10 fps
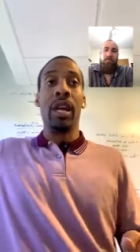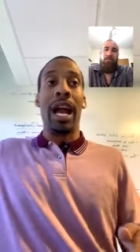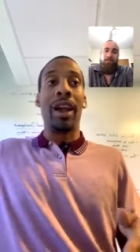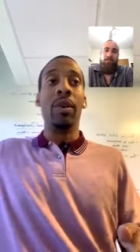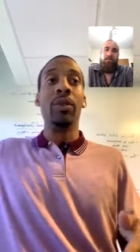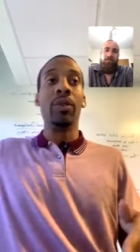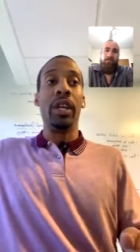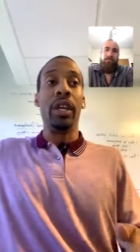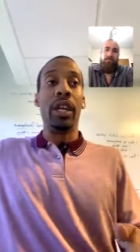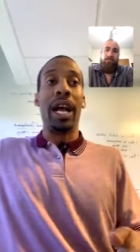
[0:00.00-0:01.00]
I don't
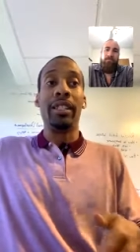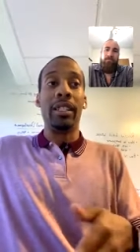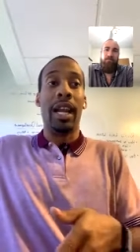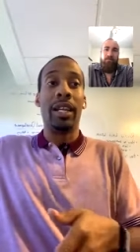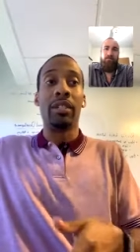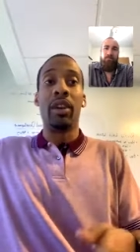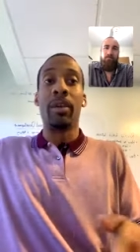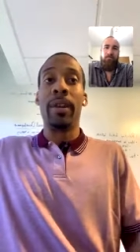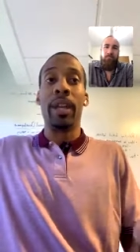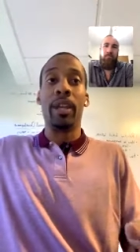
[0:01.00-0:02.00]
think I, I
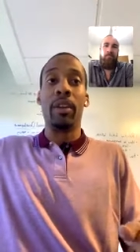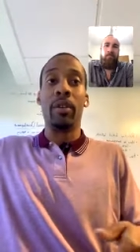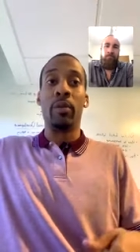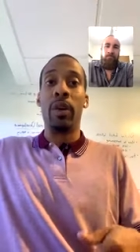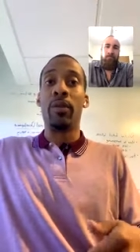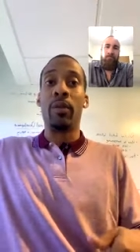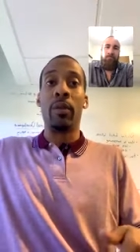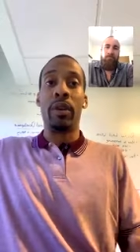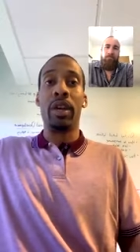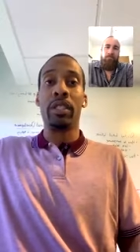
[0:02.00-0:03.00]
terminated or went for a
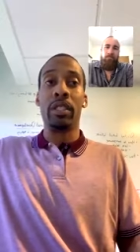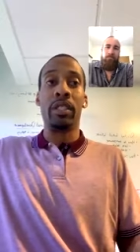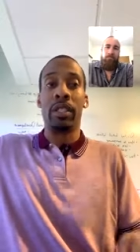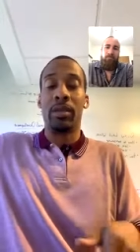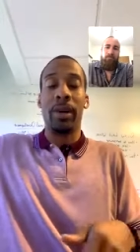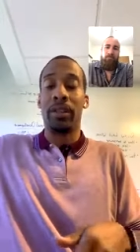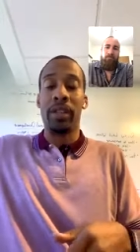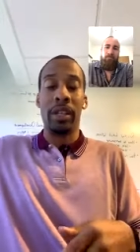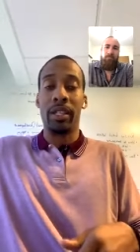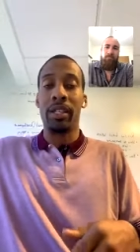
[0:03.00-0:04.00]
reduction just about the,
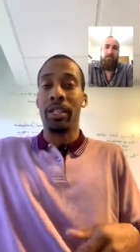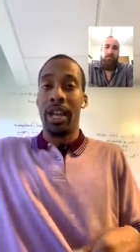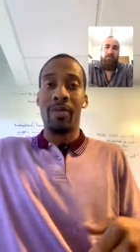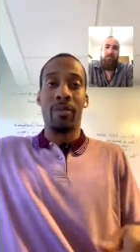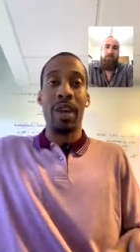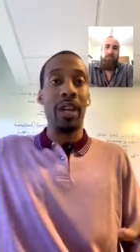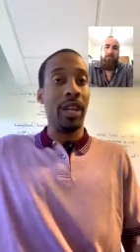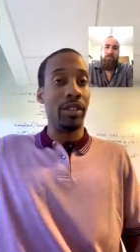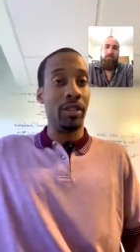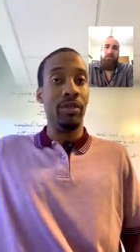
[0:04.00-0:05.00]
at the same rate
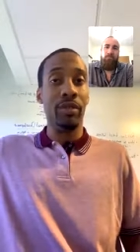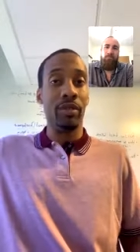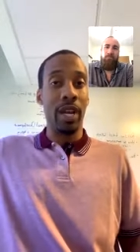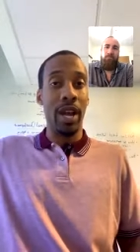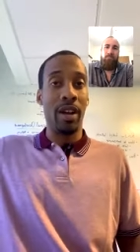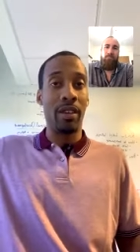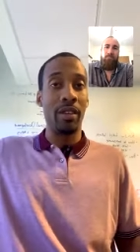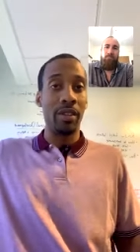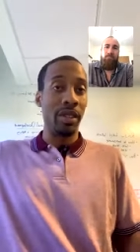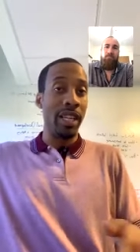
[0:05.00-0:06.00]
as you do now.
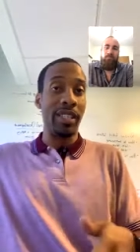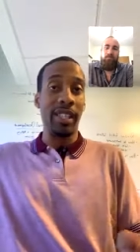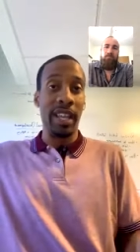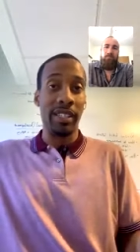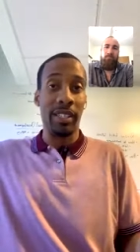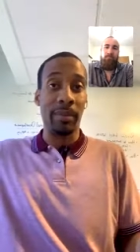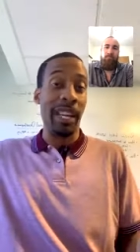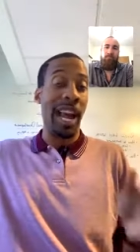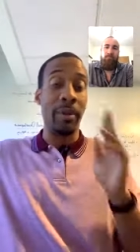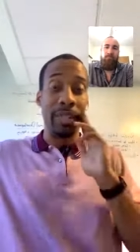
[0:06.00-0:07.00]
So that's saying something.
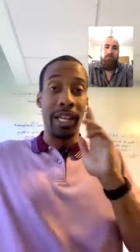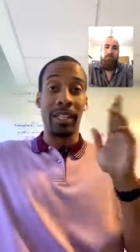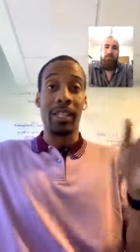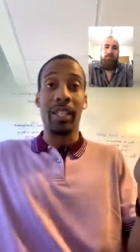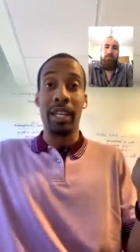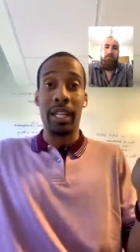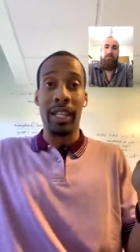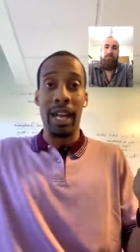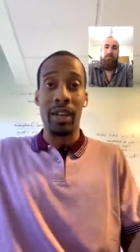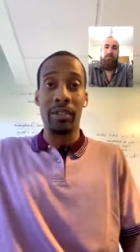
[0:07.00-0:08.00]
And I was actually looking at the
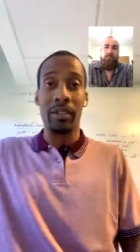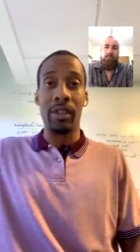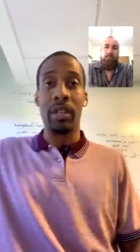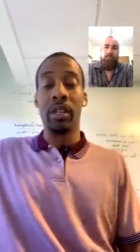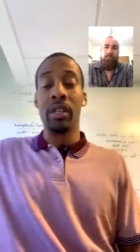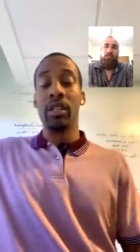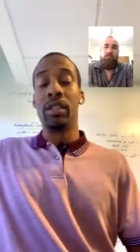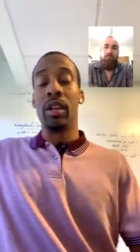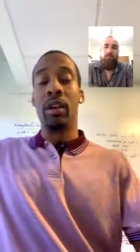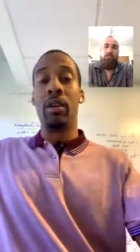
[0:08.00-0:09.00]
house.
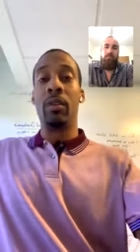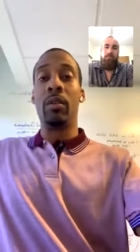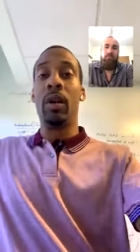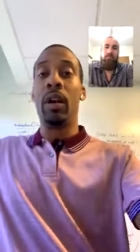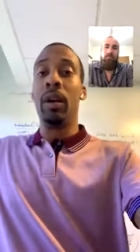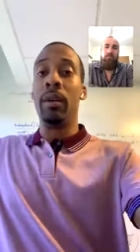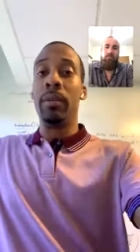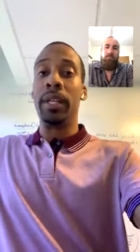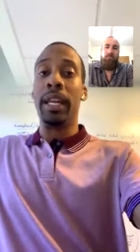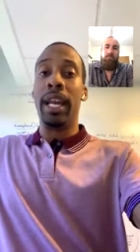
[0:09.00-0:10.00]
So um,
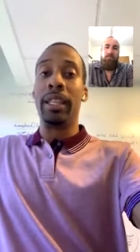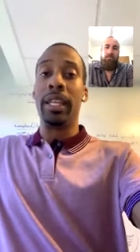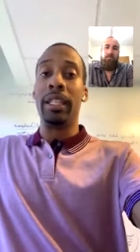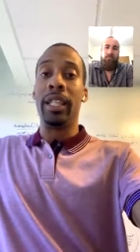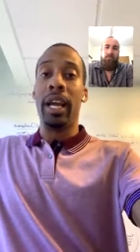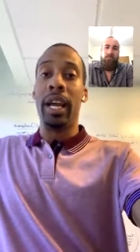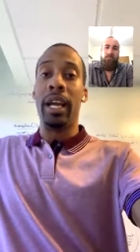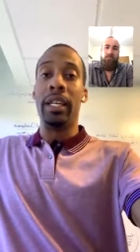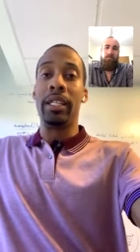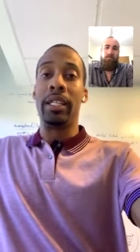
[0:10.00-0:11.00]
again, I think that
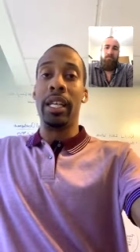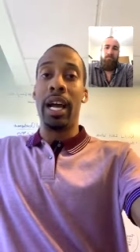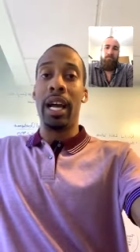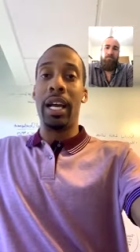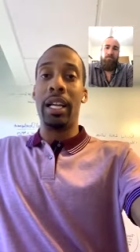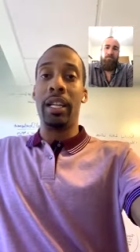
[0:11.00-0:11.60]
it's not.